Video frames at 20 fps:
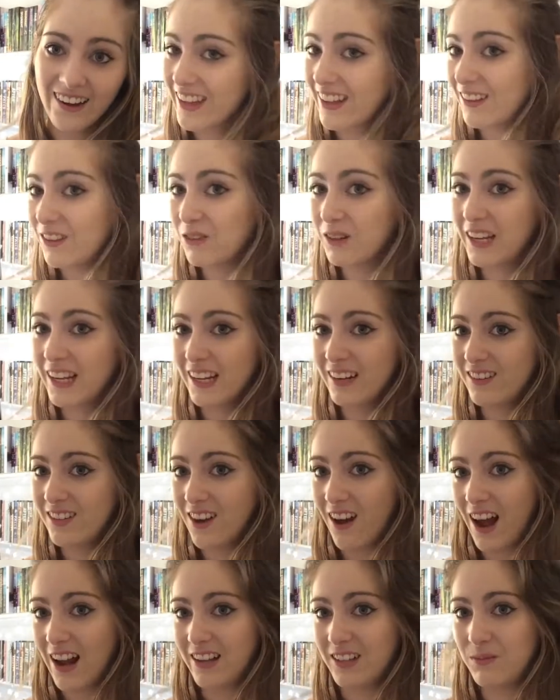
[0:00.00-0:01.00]
Their little kid
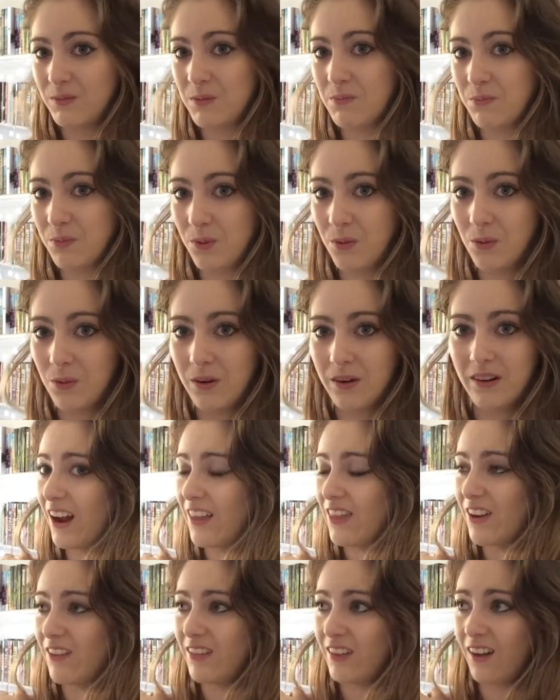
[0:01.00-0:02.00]
died. He's been born,
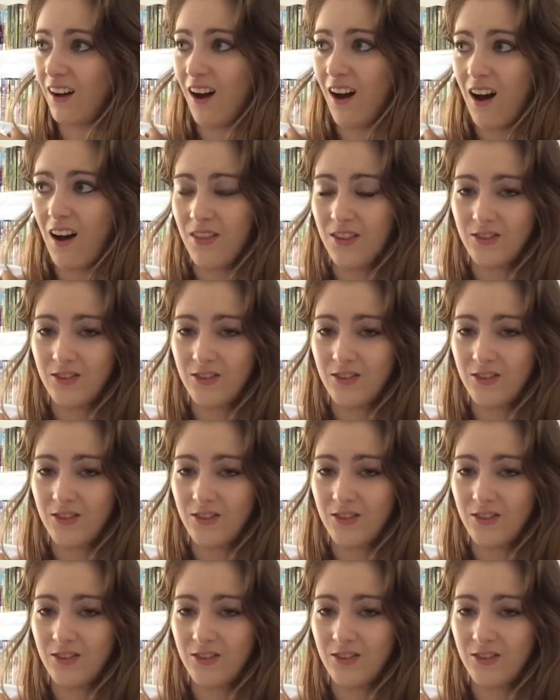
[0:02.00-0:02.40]
and they're in the car,